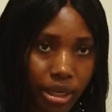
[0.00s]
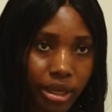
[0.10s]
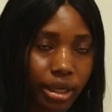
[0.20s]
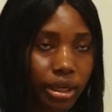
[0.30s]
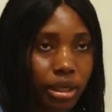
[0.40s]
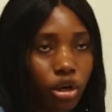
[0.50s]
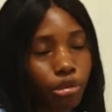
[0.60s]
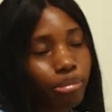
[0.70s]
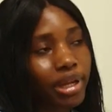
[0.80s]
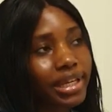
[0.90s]
They
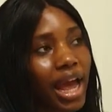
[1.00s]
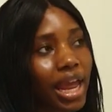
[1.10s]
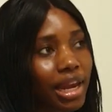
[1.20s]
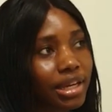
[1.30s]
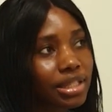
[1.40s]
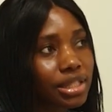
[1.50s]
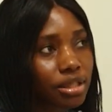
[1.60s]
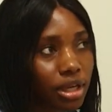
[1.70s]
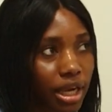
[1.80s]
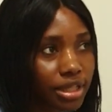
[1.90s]
complain the island
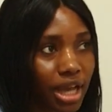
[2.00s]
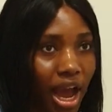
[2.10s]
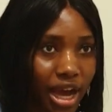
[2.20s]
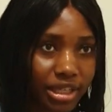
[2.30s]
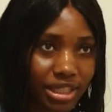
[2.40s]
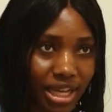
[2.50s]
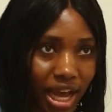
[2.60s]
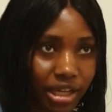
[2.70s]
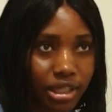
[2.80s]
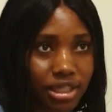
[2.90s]
is hard
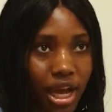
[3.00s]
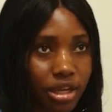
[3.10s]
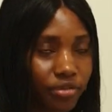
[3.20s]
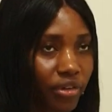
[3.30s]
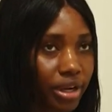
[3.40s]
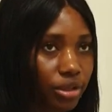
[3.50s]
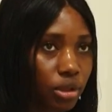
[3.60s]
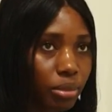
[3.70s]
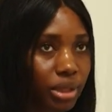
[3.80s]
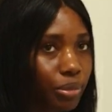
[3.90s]
to find a
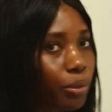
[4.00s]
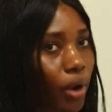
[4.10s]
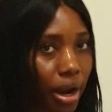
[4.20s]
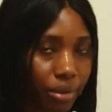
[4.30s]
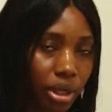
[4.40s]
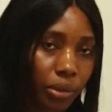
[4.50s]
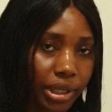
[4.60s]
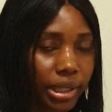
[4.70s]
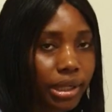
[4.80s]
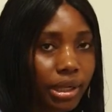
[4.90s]
job, but people are really
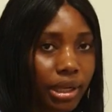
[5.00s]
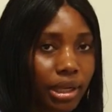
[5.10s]
working.